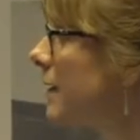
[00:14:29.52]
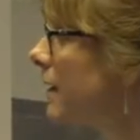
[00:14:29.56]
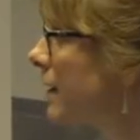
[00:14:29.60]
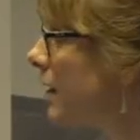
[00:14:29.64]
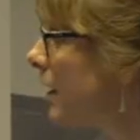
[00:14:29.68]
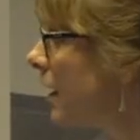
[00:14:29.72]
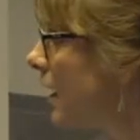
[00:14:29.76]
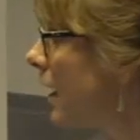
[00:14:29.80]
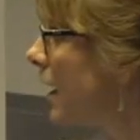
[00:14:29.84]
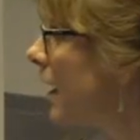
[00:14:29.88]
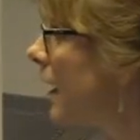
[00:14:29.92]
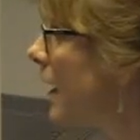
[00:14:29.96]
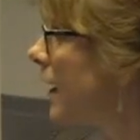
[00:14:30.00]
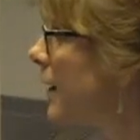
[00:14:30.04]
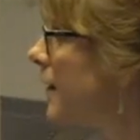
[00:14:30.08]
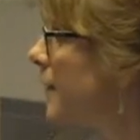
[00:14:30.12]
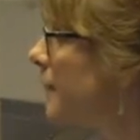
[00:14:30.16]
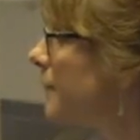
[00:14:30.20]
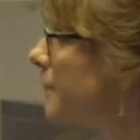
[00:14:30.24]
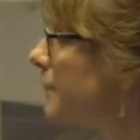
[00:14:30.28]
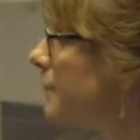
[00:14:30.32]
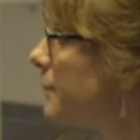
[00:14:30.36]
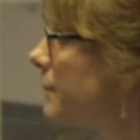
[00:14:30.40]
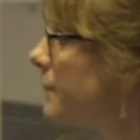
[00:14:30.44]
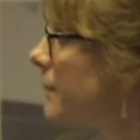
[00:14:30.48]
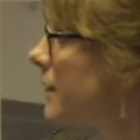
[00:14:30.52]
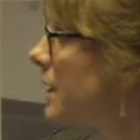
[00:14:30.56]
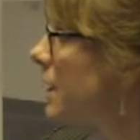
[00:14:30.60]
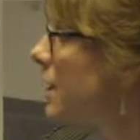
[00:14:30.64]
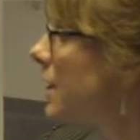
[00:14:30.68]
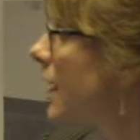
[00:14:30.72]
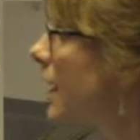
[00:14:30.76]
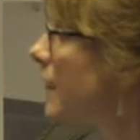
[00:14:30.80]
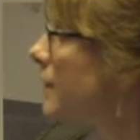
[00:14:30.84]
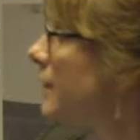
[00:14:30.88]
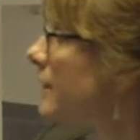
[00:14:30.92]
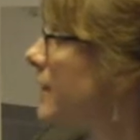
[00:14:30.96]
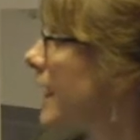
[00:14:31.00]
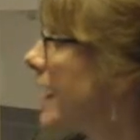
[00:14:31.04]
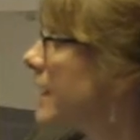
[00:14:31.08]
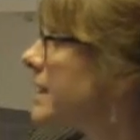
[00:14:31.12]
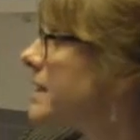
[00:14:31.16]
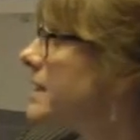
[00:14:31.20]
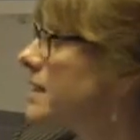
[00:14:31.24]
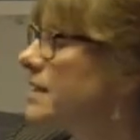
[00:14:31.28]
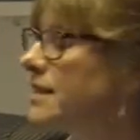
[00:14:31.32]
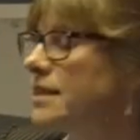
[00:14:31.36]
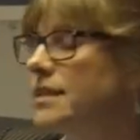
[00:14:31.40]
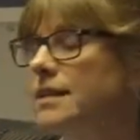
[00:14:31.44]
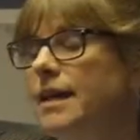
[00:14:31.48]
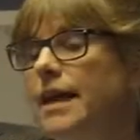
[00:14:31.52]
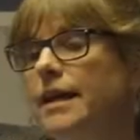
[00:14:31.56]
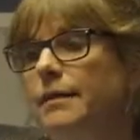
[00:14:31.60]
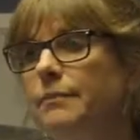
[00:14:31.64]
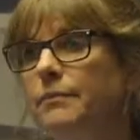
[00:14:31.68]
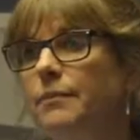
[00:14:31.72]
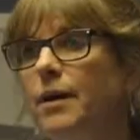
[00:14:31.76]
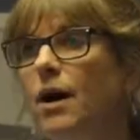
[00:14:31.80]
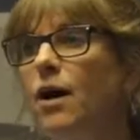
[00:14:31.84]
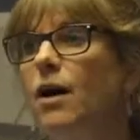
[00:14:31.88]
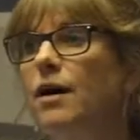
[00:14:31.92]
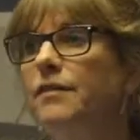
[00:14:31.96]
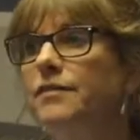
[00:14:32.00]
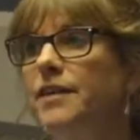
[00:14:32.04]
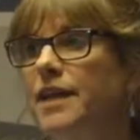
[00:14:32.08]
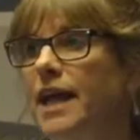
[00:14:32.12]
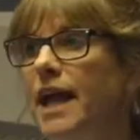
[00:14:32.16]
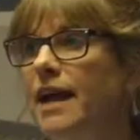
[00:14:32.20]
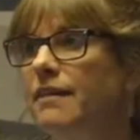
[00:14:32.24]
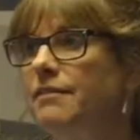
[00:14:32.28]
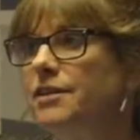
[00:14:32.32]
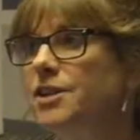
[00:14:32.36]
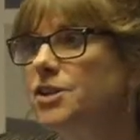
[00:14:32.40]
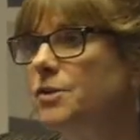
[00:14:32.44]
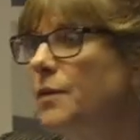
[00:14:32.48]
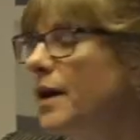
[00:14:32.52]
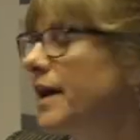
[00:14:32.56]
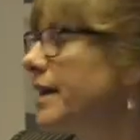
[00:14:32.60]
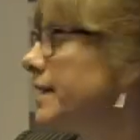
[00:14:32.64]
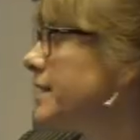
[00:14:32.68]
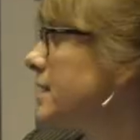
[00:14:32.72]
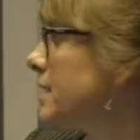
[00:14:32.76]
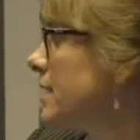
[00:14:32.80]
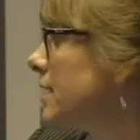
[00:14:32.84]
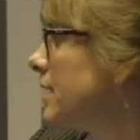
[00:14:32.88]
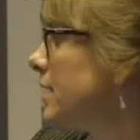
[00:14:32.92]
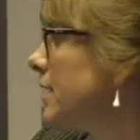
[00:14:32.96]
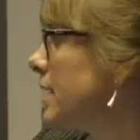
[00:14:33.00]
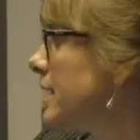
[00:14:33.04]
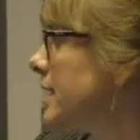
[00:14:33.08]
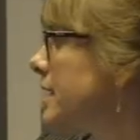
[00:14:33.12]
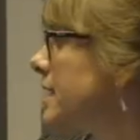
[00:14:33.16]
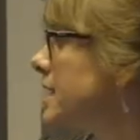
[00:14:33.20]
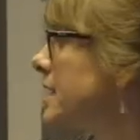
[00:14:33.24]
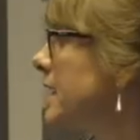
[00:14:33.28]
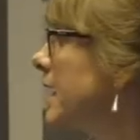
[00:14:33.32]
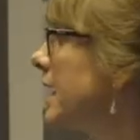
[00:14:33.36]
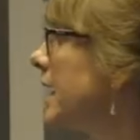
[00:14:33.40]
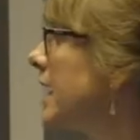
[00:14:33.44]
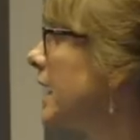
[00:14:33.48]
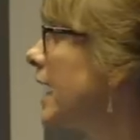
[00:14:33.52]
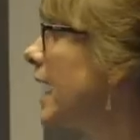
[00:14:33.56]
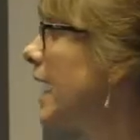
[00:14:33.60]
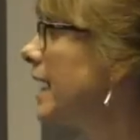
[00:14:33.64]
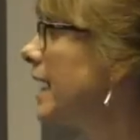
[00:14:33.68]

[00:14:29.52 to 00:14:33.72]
but that's the same part of the carriageway, so you can see